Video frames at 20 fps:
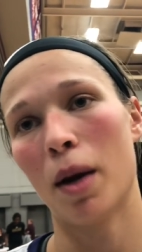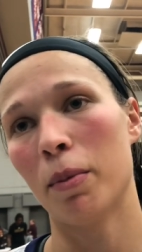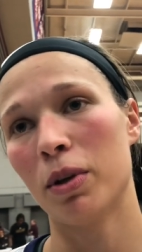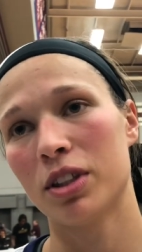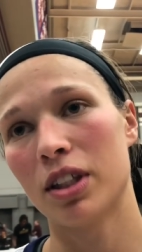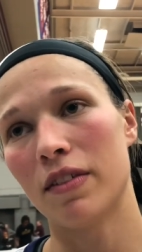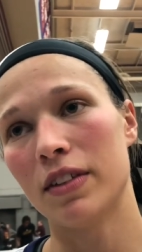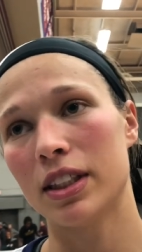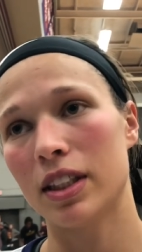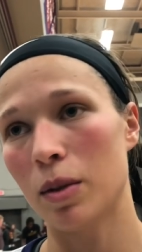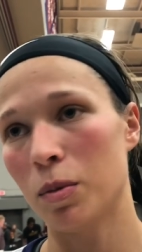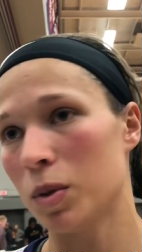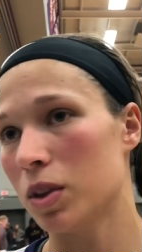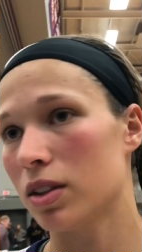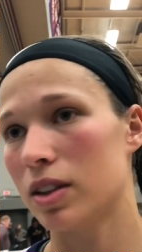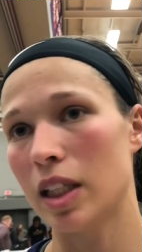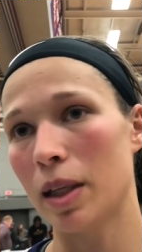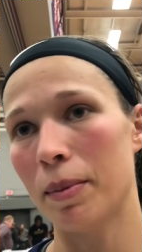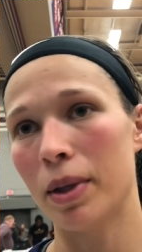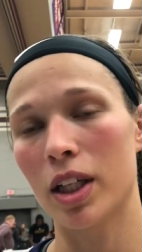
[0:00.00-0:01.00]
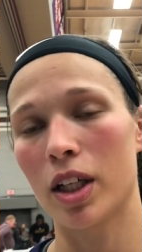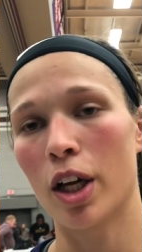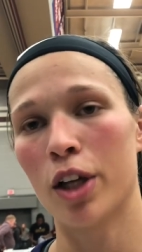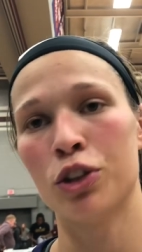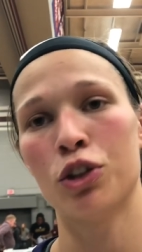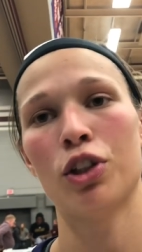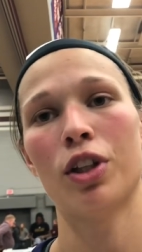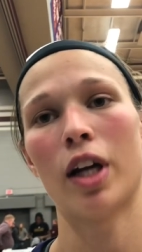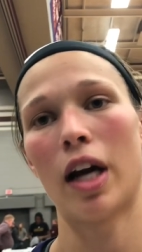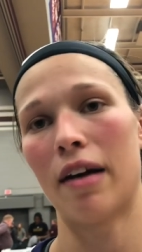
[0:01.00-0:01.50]
number 17 team in the
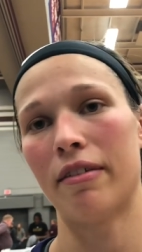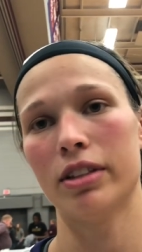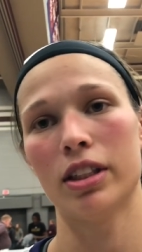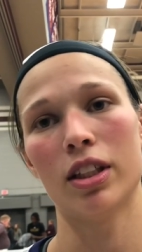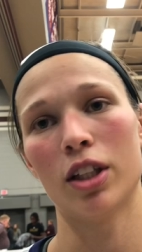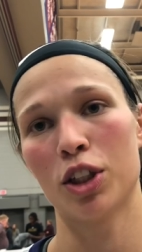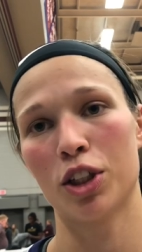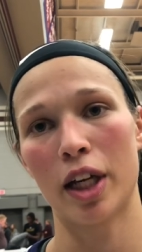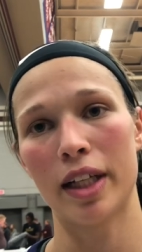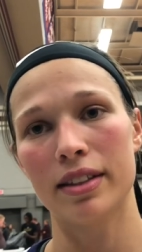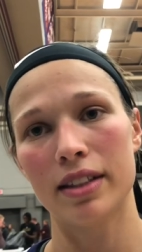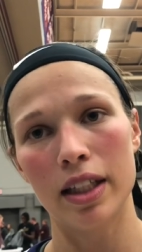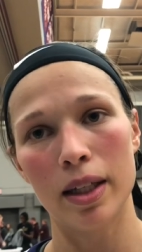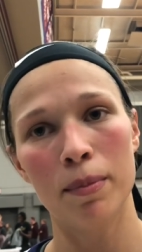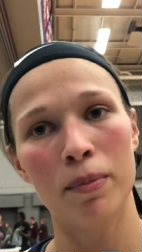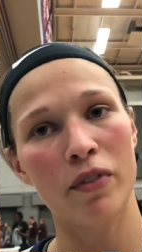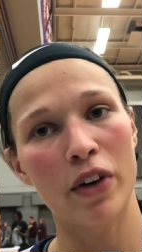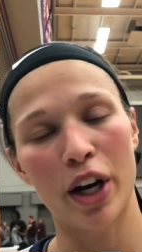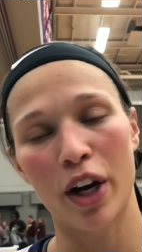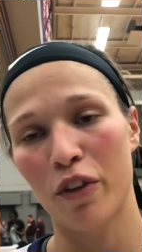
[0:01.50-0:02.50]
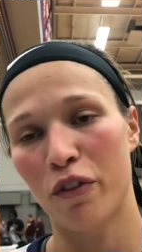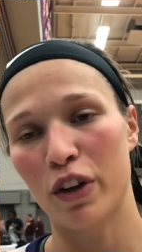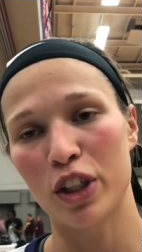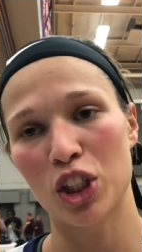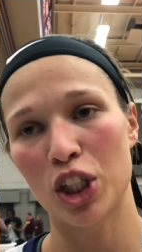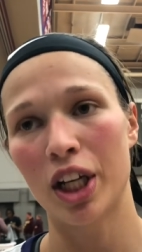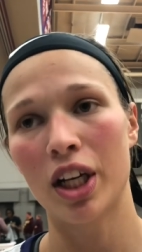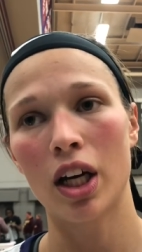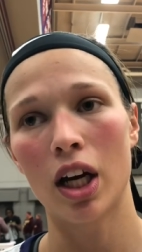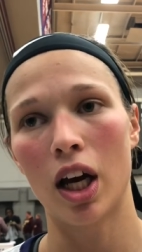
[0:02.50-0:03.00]
country, they're obviously a great team, very
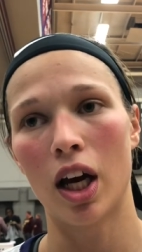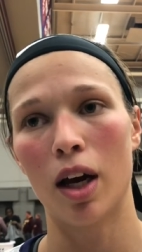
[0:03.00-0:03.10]
efficient.